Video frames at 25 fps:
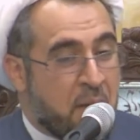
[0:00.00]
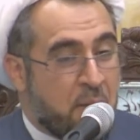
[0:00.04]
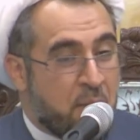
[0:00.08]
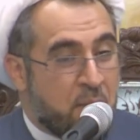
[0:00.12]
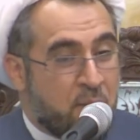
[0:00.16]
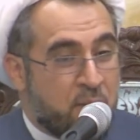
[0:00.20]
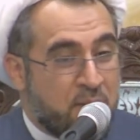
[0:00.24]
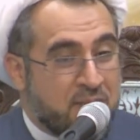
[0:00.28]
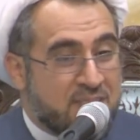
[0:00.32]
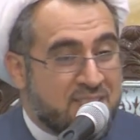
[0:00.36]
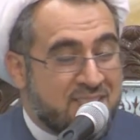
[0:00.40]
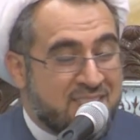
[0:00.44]

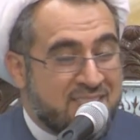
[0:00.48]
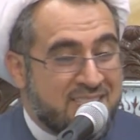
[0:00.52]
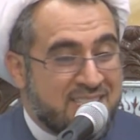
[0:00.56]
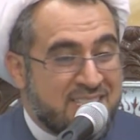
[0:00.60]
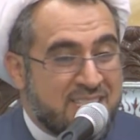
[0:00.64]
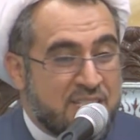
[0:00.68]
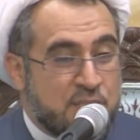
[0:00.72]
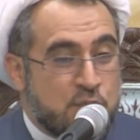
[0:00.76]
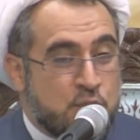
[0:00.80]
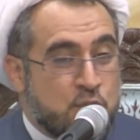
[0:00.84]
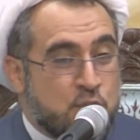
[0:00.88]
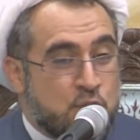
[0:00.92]
But
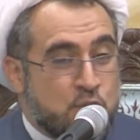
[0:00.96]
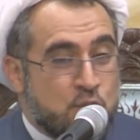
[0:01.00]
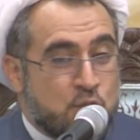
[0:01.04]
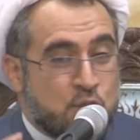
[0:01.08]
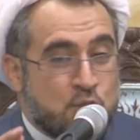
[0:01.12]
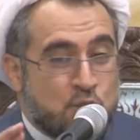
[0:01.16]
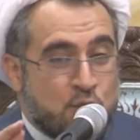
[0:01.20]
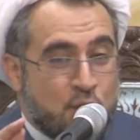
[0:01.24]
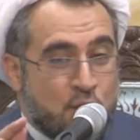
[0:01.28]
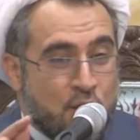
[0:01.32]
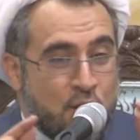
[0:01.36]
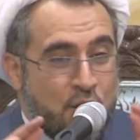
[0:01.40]

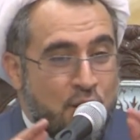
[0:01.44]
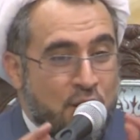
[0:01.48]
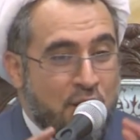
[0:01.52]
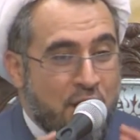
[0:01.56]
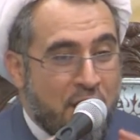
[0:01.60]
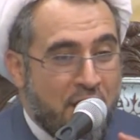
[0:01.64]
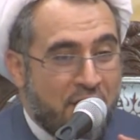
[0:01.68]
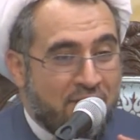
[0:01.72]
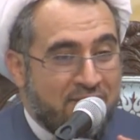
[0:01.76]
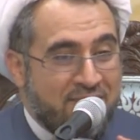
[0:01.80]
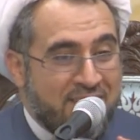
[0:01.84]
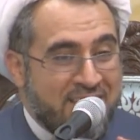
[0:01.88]

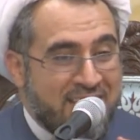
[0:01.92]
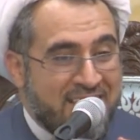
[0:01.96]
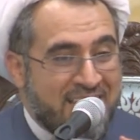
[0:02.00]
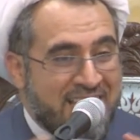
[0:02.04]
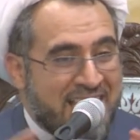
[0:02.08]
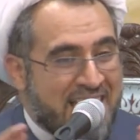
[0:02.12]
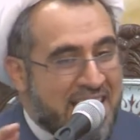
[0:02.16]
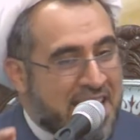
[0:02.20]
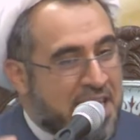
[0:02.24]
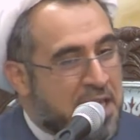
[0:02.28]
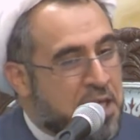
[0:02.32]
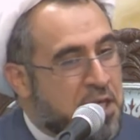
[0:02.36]
loving
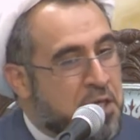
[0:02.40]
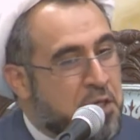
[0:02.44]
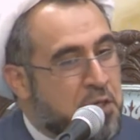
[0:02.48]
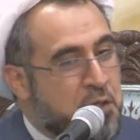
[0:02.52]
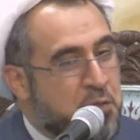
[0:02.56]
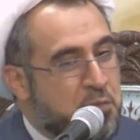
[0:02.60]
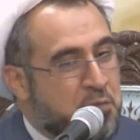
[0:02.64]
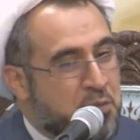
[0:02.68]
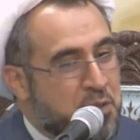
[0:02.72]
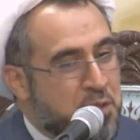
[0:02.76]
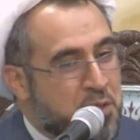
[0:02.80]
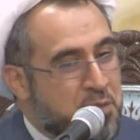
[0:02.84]
a
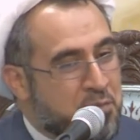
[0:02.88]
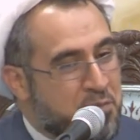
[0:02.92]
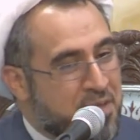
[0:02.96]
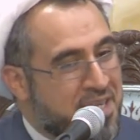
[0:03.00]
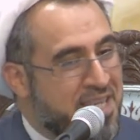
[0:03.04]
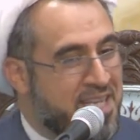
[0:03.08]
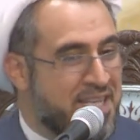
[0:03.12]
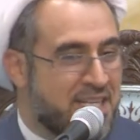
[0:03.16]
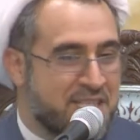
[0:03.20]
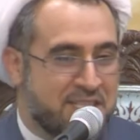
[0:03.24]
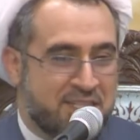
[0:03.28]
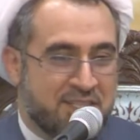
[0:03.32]
human
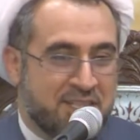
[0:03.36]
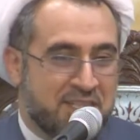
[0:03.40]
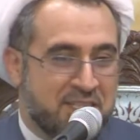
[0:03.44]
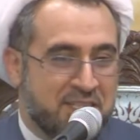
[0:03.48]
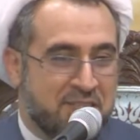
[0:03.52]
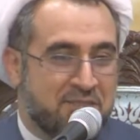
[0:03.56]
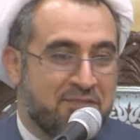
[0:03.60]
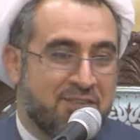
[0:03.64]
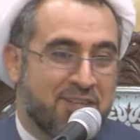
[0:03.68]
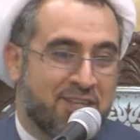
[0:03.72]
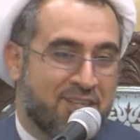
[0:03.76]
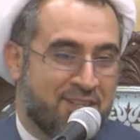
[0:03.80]
being is not
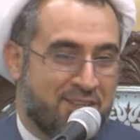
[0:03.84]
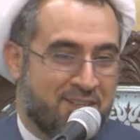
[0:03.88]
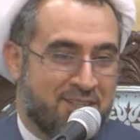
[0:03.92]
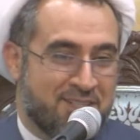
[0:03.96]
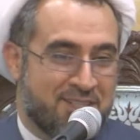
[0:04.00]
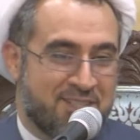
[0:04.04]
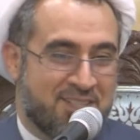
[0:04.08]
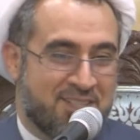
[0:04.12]
difficult.